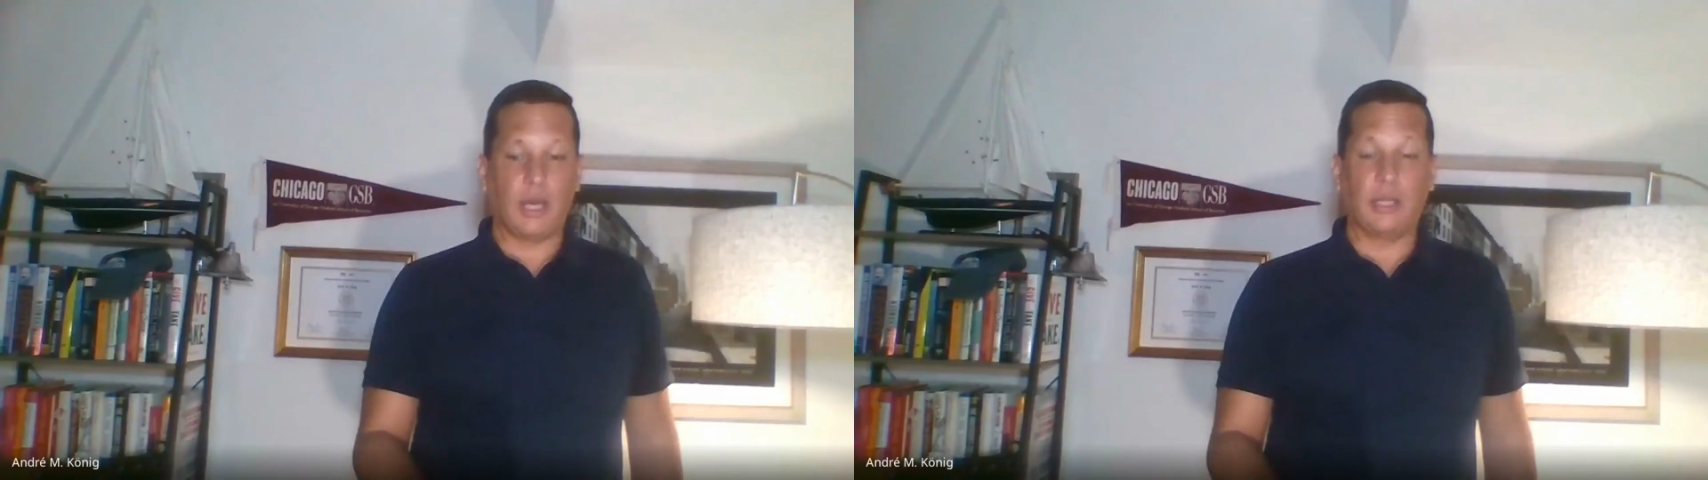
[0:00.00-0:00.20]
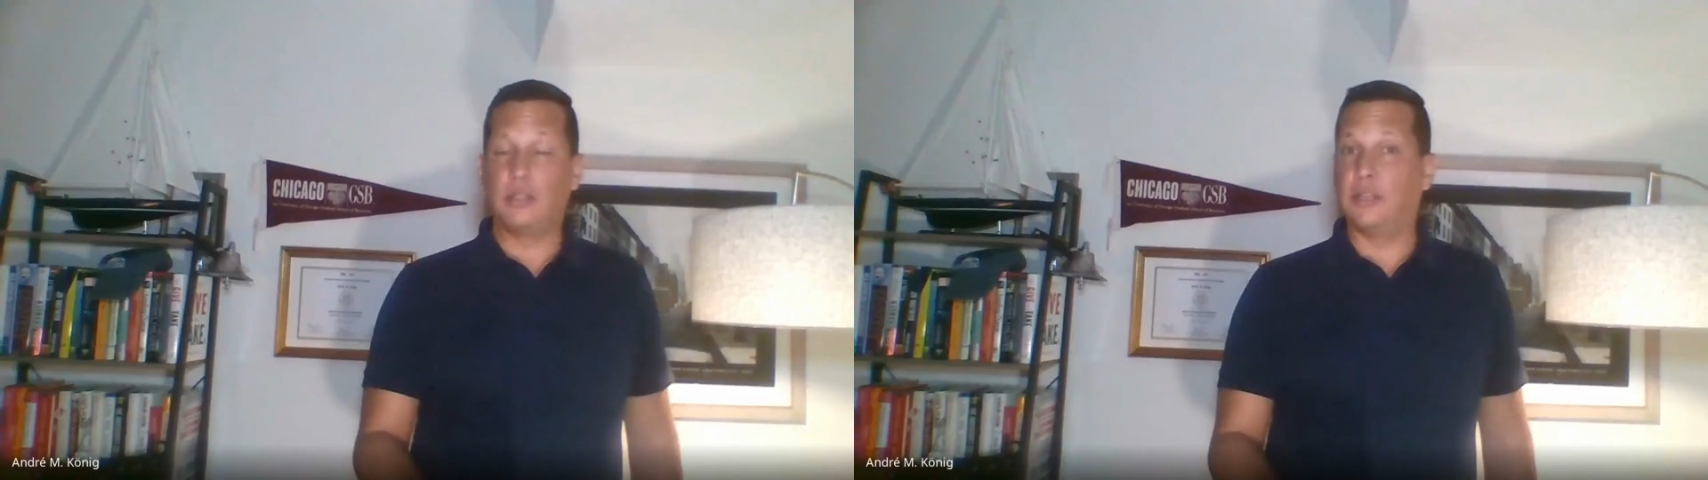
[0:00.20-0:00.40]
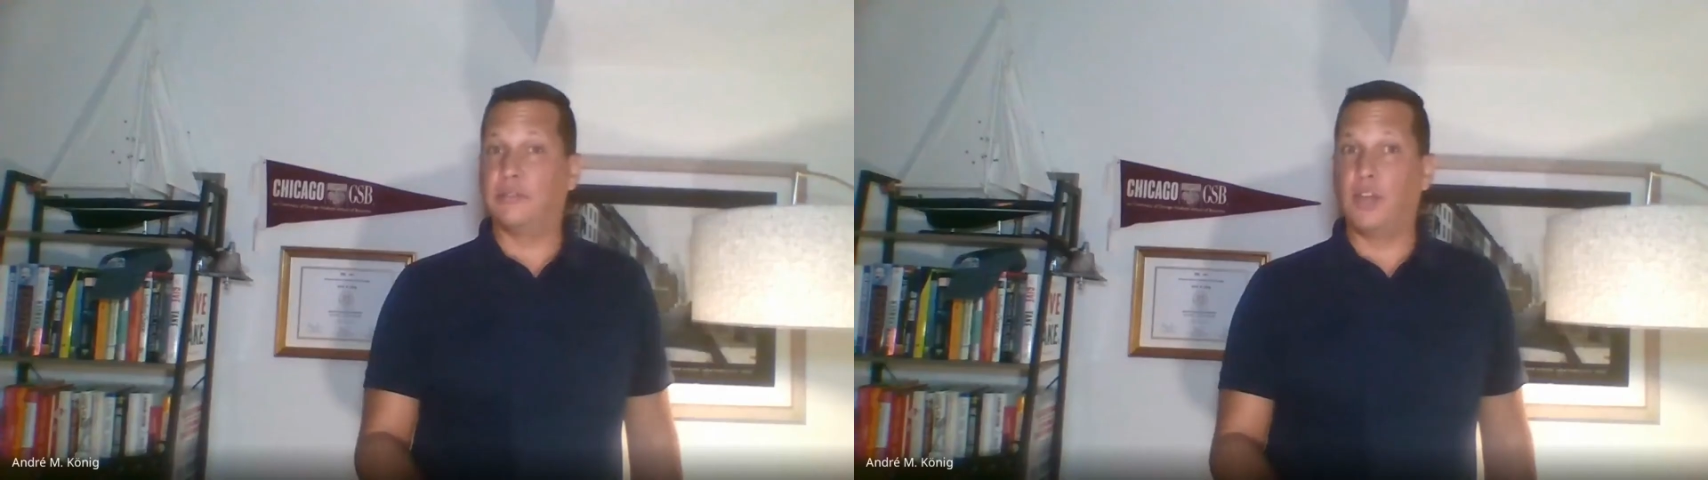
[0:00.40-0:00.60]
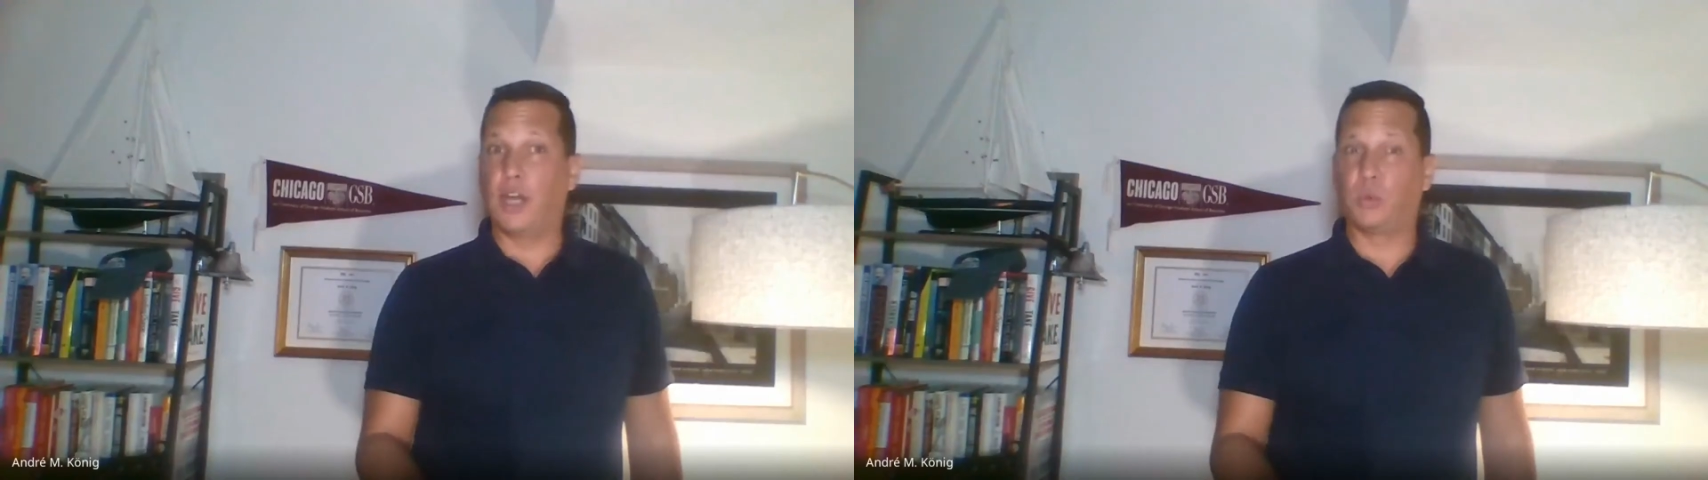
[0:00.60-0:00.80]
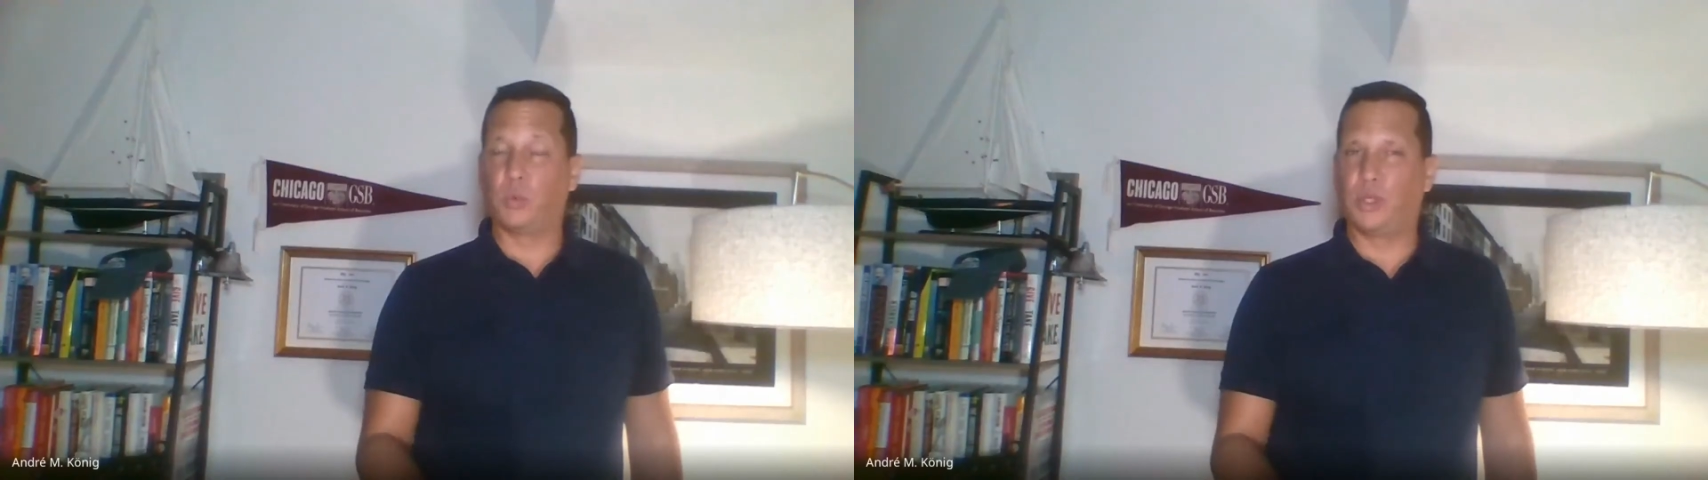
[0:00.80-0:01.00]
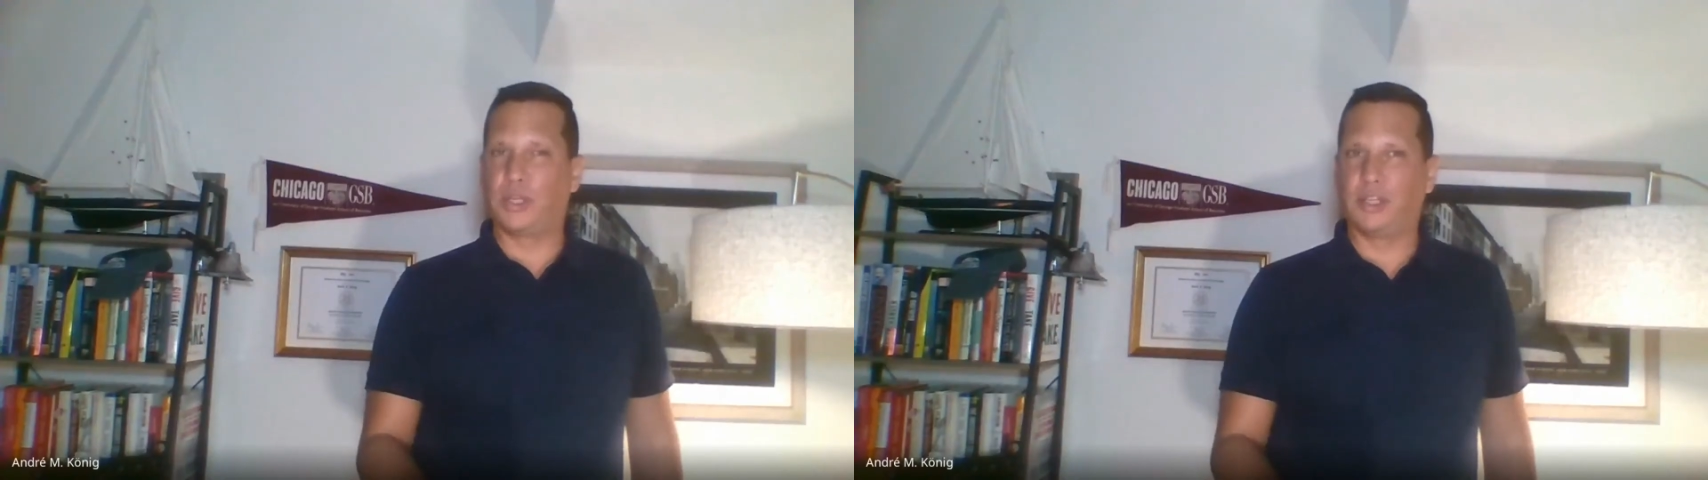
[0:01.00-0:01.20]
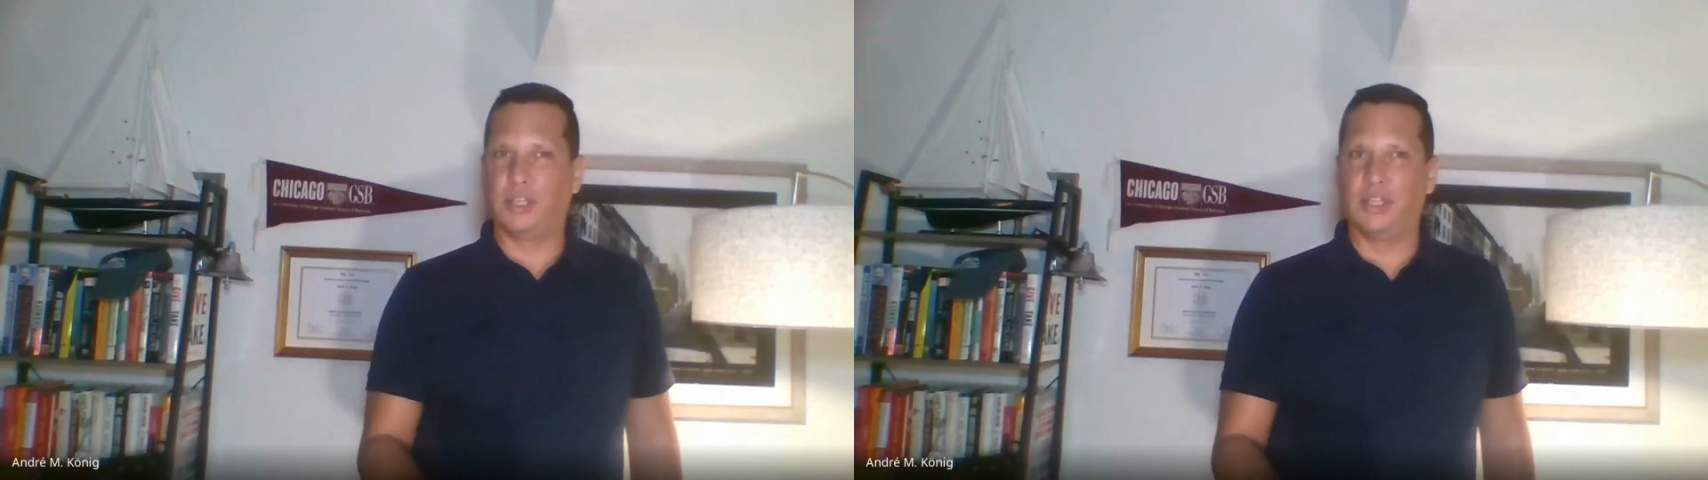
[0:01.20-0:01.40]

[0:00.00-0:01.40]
if not working